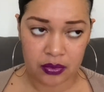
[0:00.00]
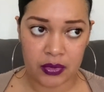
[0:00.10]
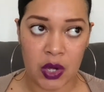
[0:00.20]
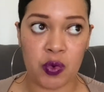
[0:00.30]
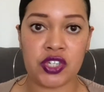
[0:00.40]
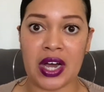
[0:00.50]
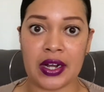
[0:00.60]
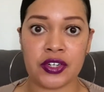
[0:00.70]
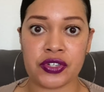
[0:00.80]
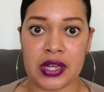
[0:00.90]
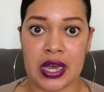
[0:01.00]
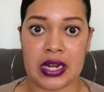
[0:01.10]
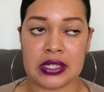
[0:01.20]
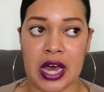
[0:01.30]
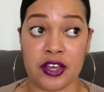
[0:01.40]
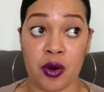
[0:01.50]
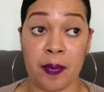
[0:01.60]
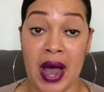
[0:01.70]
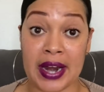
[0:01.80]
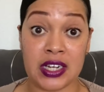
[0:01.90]
what you got to understand is that your
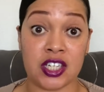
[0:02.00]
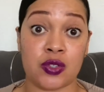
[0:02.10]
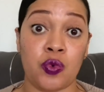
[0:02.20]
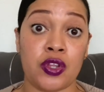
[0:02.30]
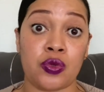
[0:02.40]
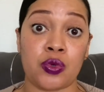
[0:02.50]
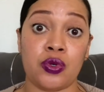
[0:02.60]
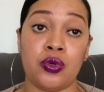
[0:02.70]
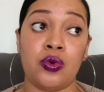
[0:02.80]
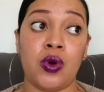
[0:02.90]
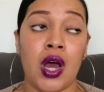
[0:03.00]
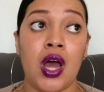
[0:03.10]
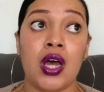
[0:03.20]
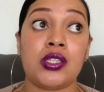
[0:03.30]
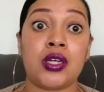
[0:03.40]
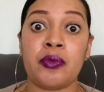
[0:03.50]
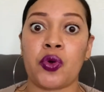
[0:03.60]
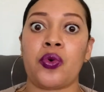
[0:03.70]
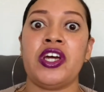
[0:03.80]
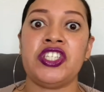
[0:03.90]
body just went through some
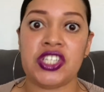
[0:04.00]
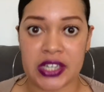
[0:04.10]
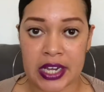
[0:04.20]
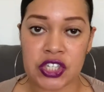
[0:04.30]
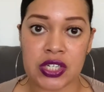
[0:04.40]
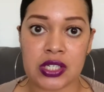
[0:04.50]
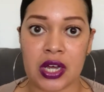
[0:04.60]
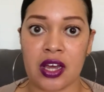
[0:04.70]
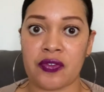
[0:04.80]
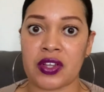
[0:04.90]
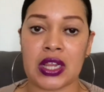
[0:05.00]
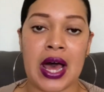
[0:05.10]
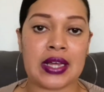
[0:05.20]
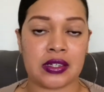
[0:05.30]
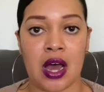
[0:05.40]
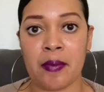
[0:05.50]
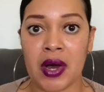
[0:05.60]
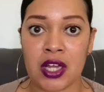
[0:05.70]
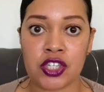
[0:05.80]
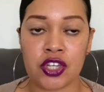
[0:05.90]
crazy changes. Like for the last 9
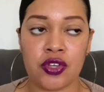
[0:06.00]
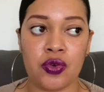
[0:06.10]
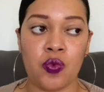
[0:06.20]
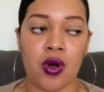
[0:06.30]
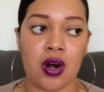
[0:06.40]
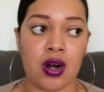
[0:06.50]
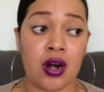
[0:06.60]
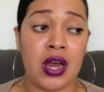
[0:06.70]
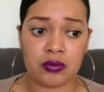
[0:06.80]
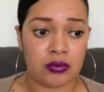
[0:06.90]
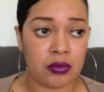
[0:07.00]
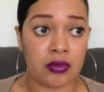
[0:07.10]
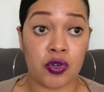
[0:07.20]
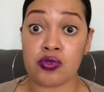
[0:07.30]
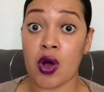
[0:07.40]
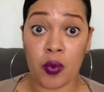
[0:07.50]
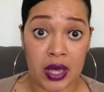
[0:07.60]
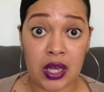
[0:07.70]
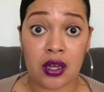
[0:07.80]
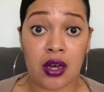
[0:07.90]
months, you were
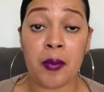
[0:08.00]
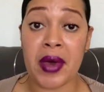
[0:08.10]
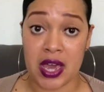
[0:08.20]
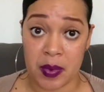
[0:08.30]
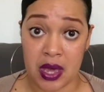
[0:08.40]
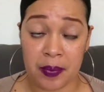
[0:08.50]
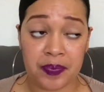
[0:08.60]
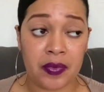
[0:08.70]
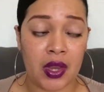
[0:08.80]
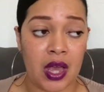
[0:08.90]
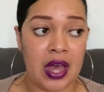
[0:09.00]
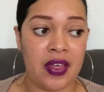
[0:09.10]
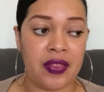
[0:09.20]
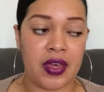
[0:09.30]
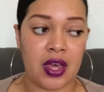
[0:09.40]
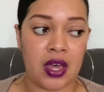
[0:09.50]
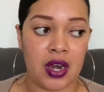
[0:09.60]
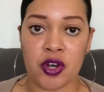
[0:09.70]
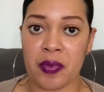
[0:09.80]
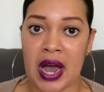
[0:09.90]
growing a baby, and then
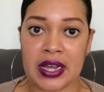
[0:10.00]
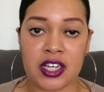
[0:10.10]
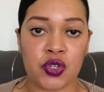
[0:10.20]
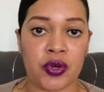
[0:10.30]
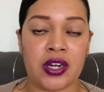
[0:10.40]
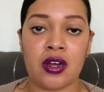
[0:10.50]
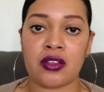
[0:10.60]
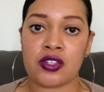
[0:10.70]
your body is creating all these